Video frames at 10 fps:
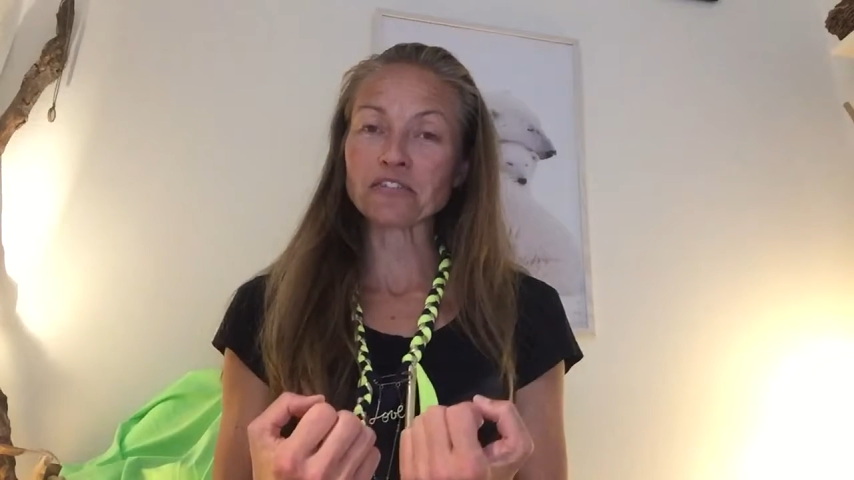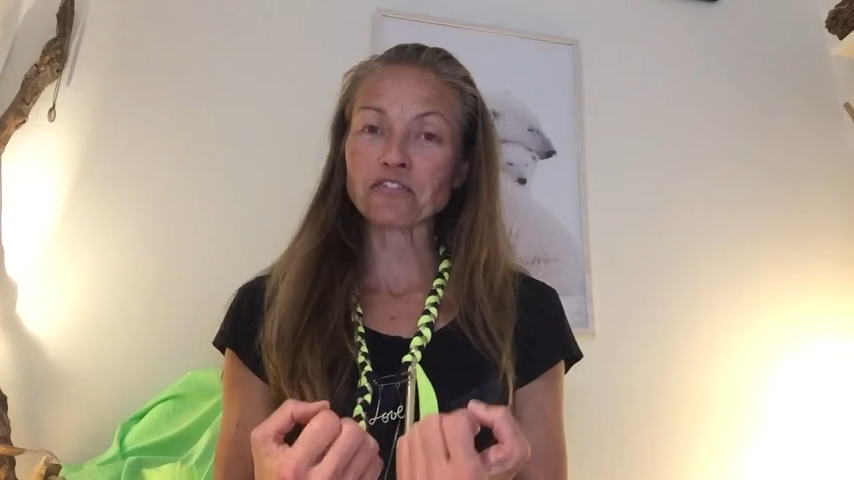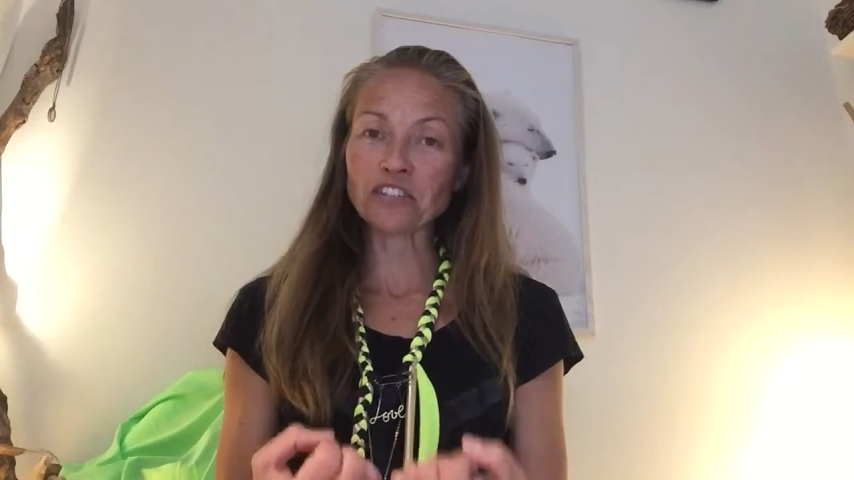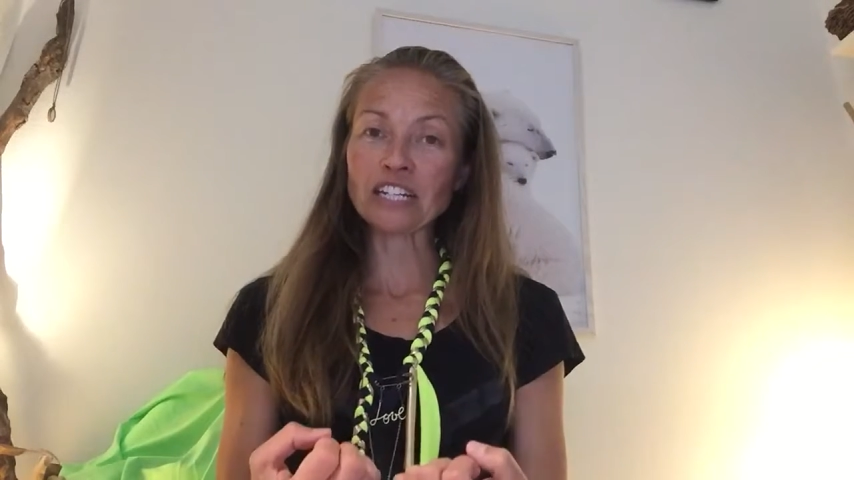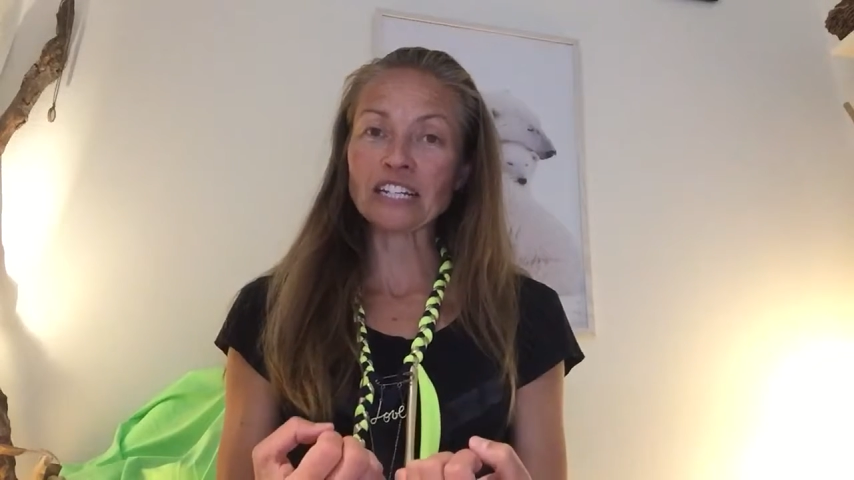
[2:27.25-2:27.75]

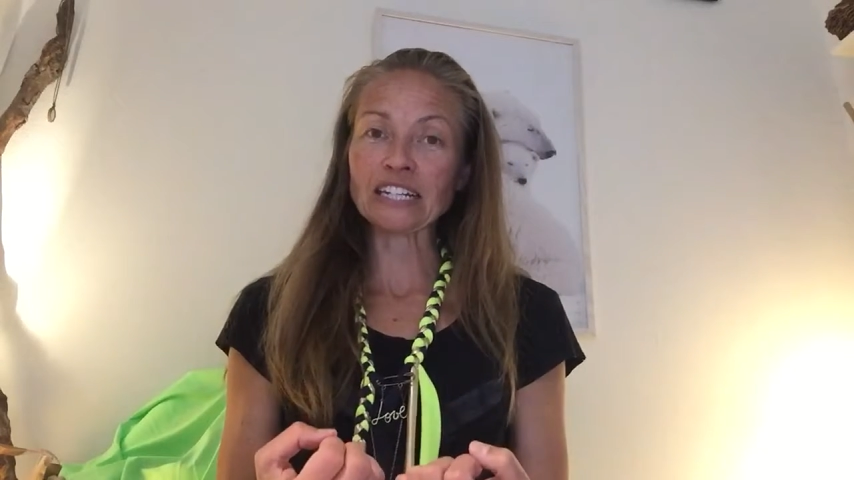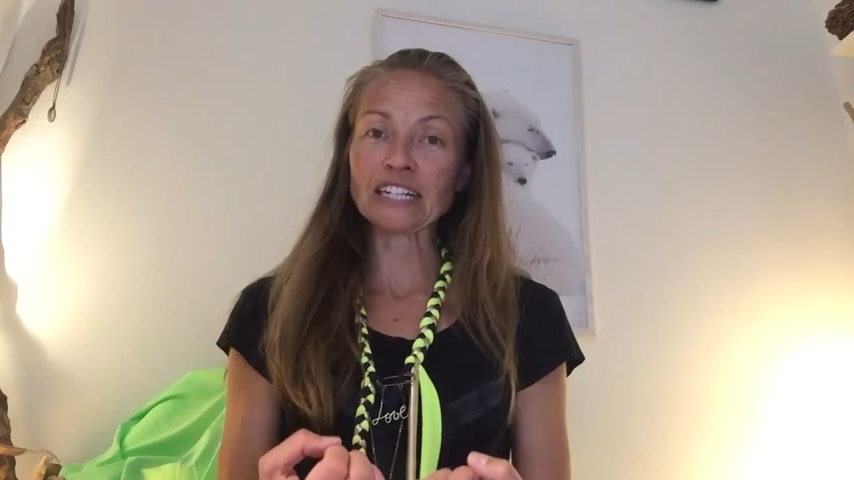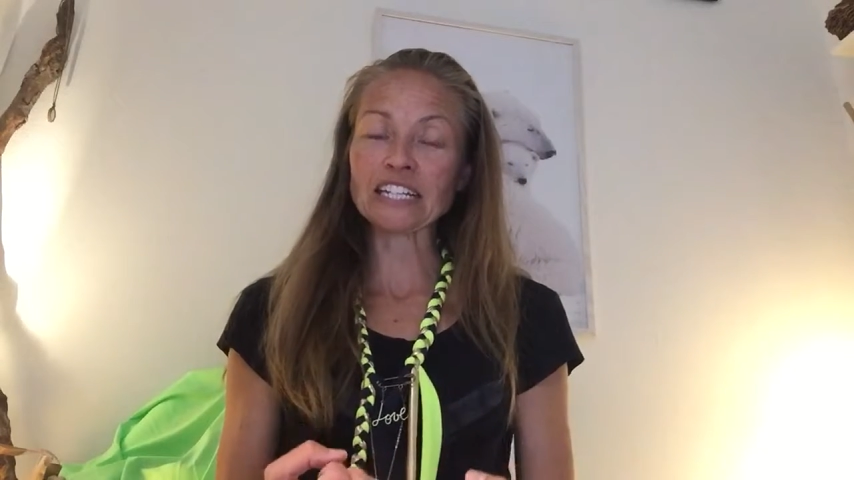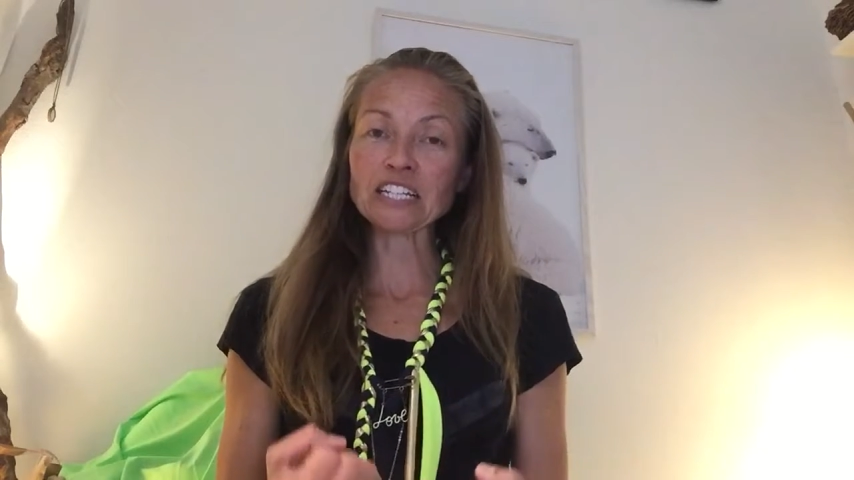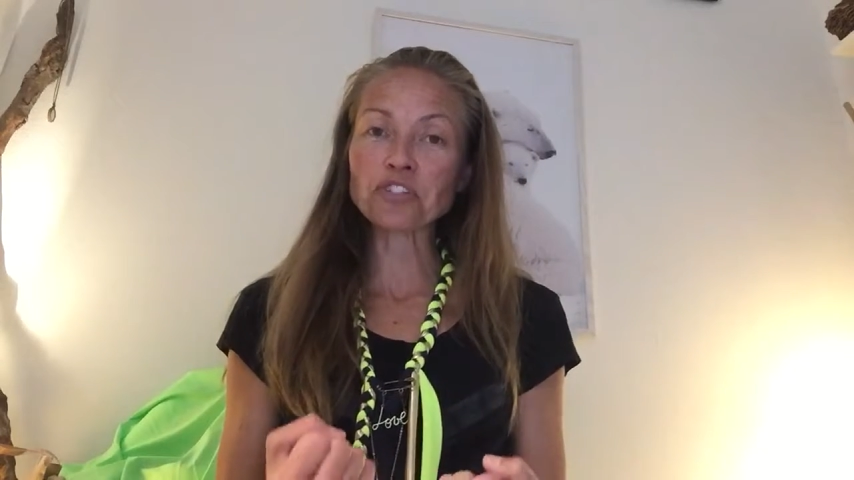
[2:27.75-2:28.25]

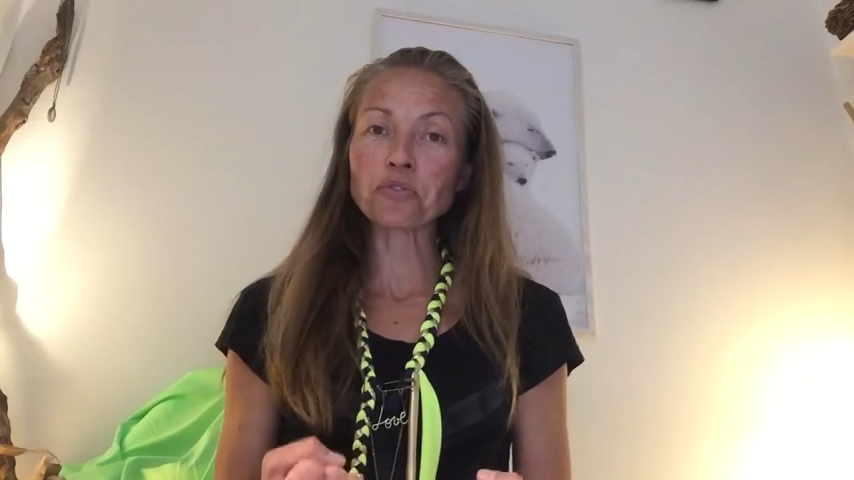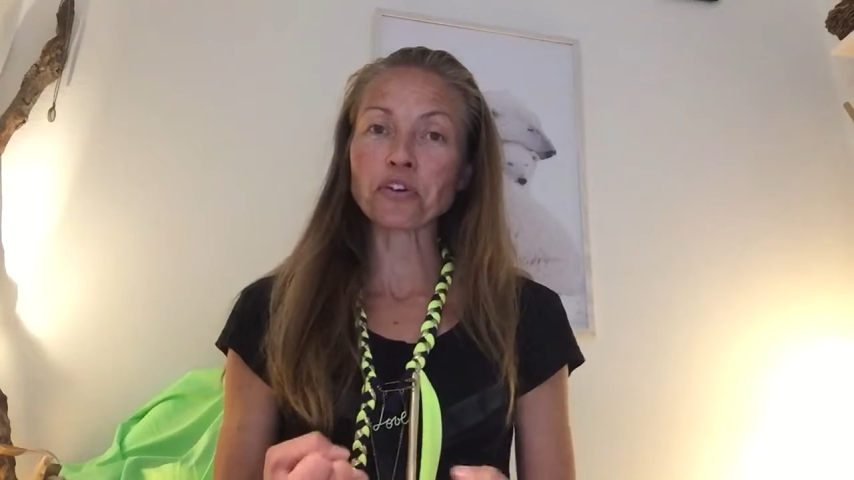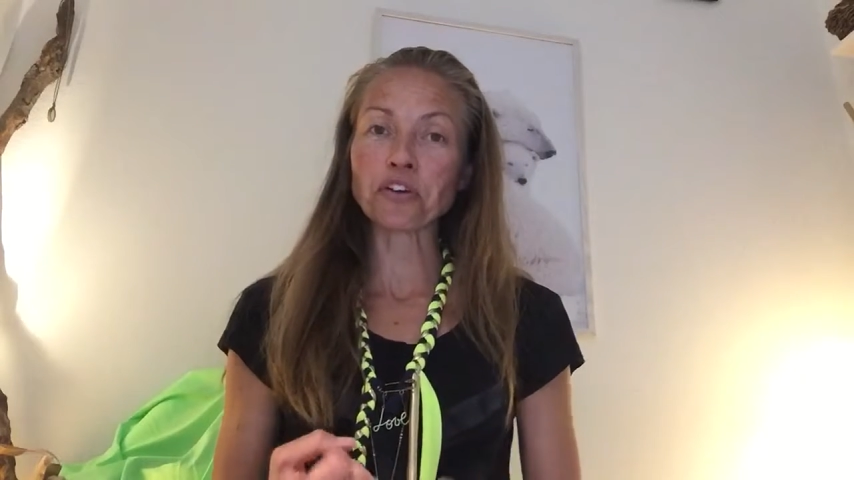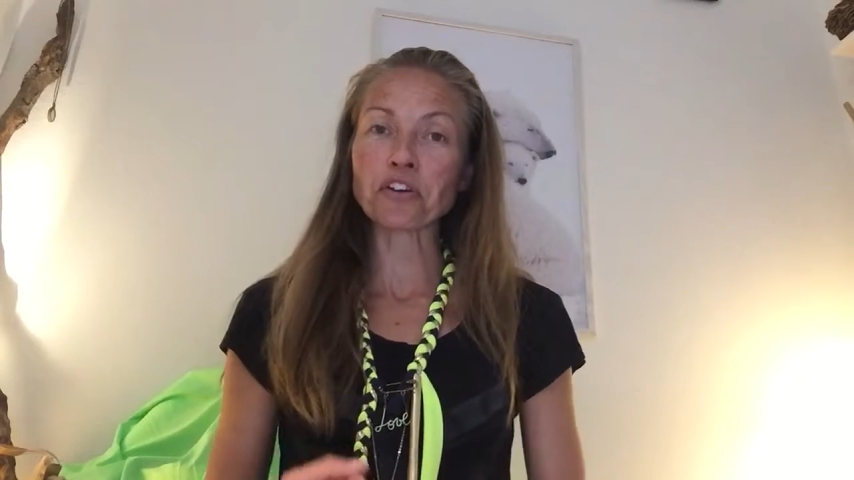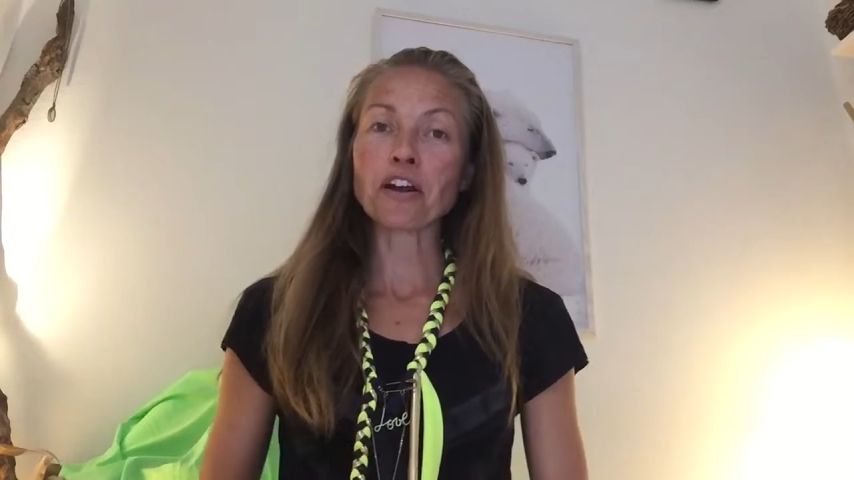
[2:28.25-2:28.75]
feeling into
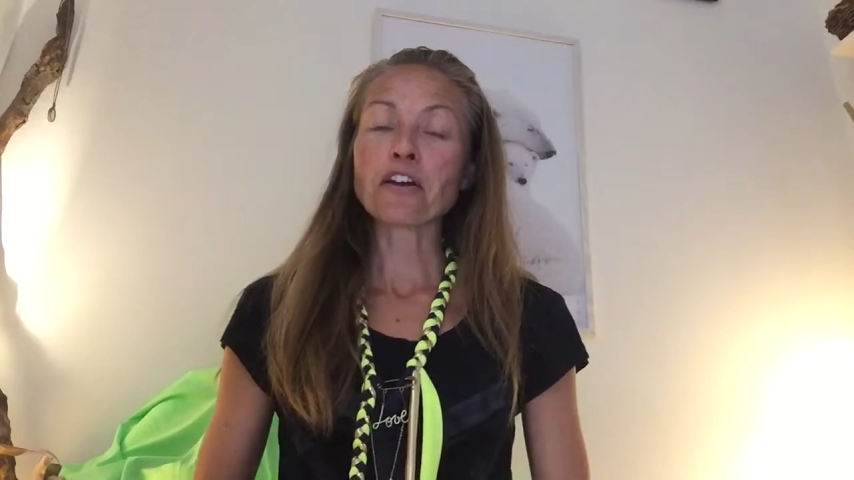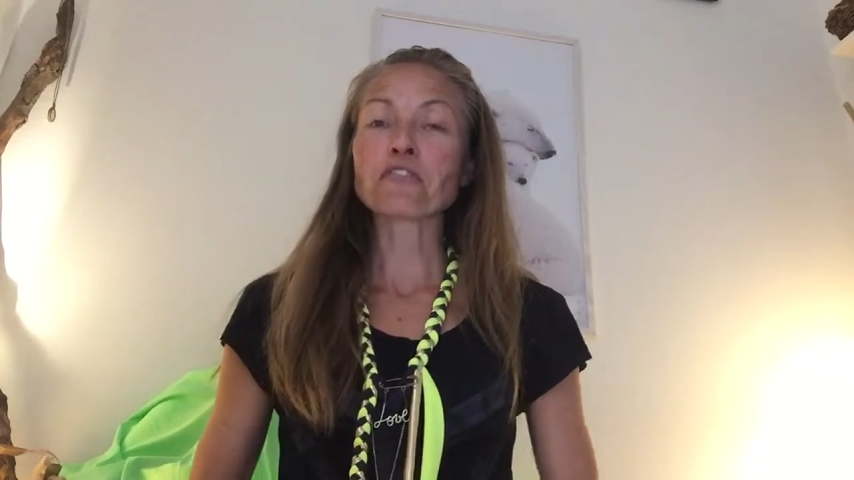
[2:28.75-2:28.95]
her